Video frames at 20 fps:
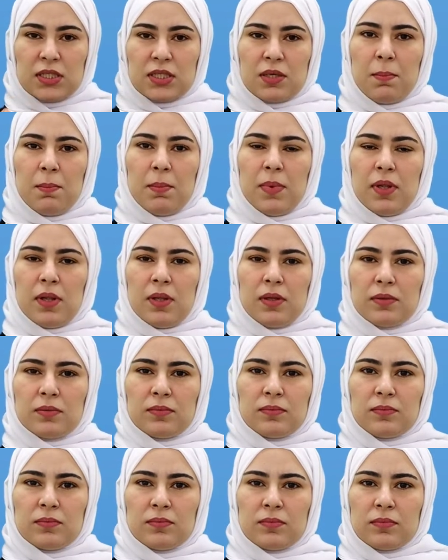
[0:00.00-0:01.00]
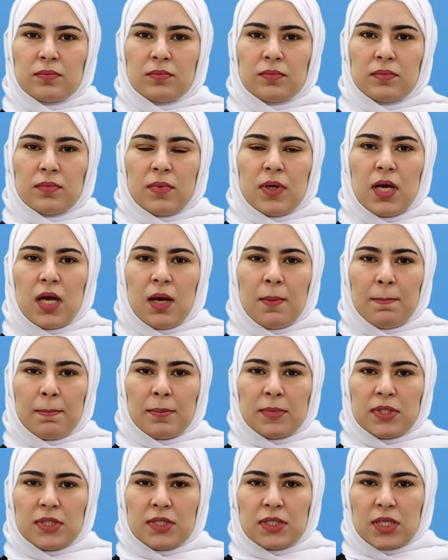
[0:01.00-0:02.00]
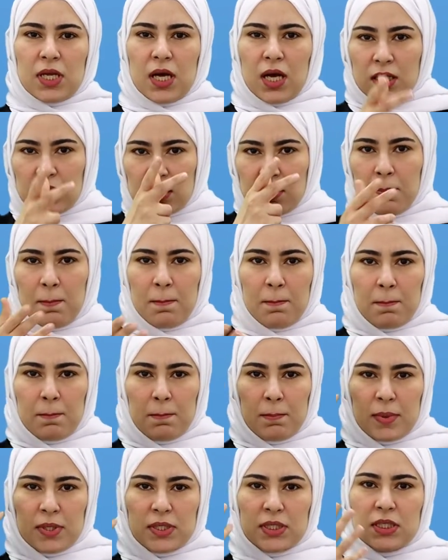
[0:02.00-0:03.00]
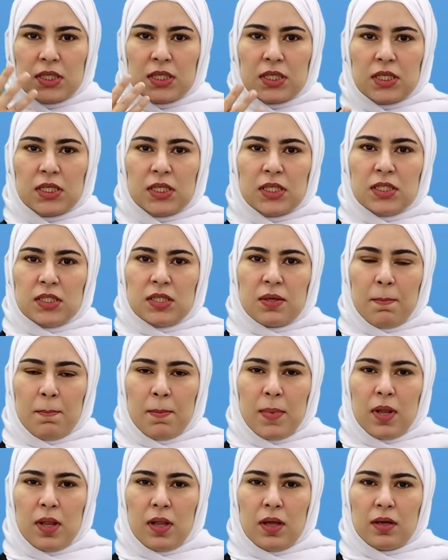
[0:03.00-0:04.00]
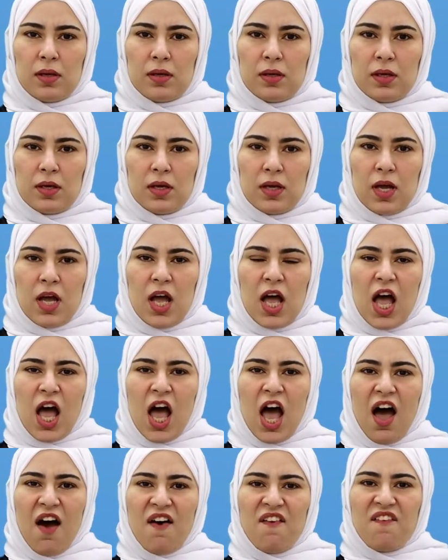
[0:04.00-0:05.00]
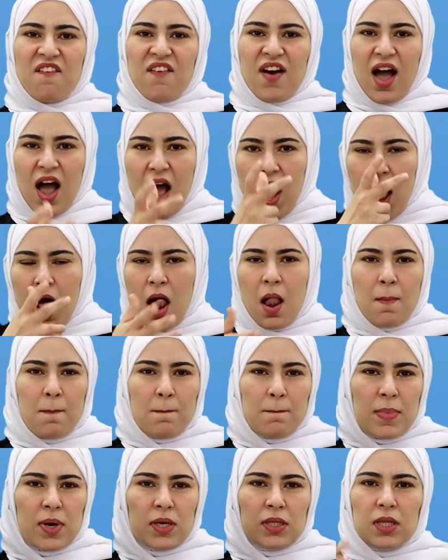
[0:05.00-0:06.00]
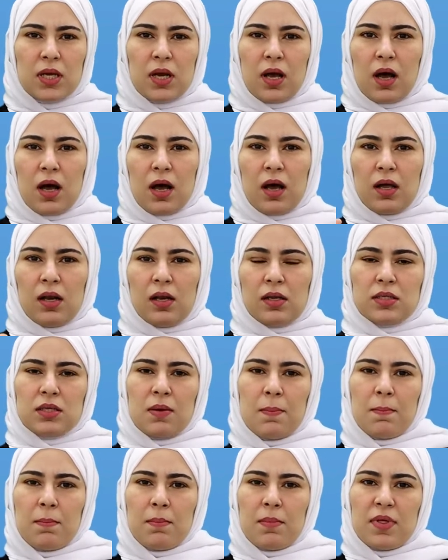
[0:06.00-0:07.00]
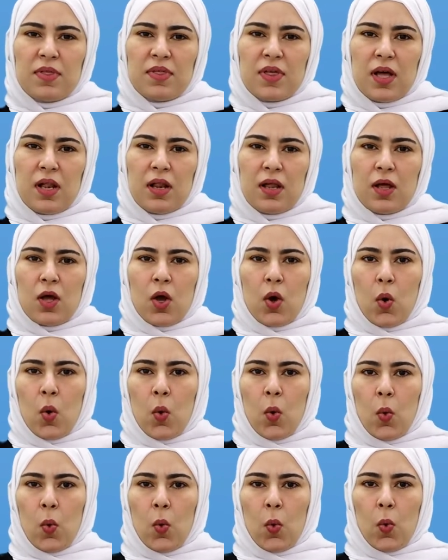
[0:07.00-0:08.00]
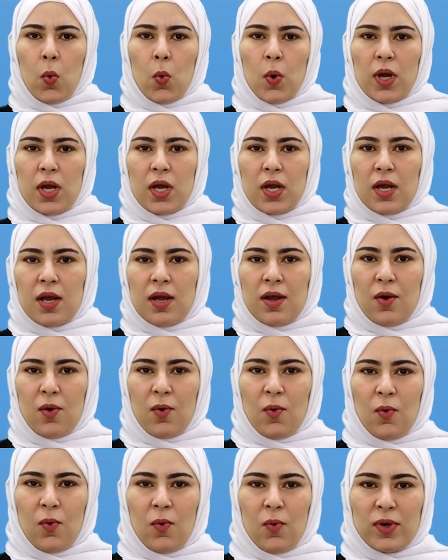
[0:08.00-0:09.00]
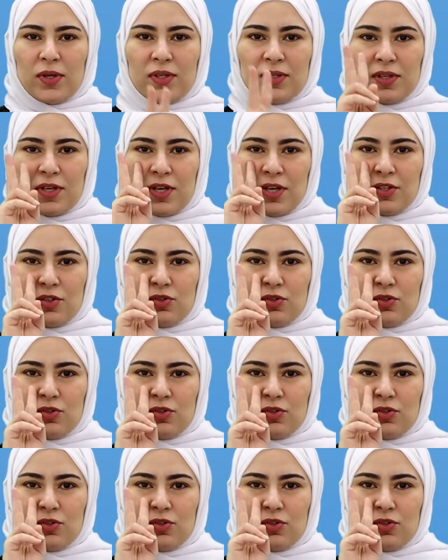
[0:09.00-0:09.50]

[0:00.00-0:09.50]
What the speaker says: We use the past simple to talk about completed past actions. Here's an example. We went to see the festival last summer.